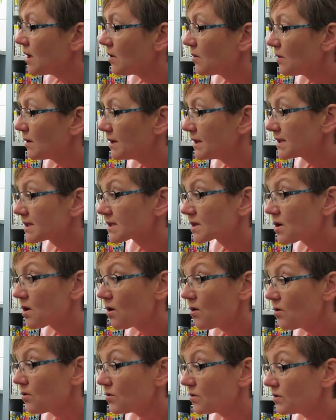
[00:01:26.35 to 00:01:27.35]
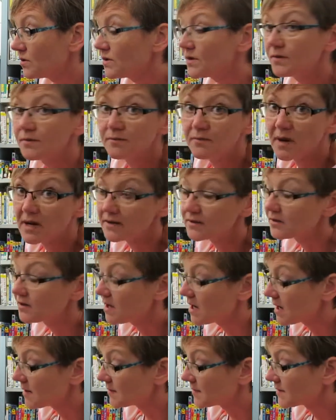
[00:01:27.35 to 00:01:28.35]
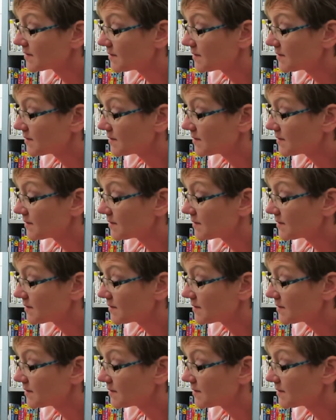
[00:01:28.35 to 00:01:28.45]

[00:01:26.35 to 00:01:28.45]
When it's cold, bundle up.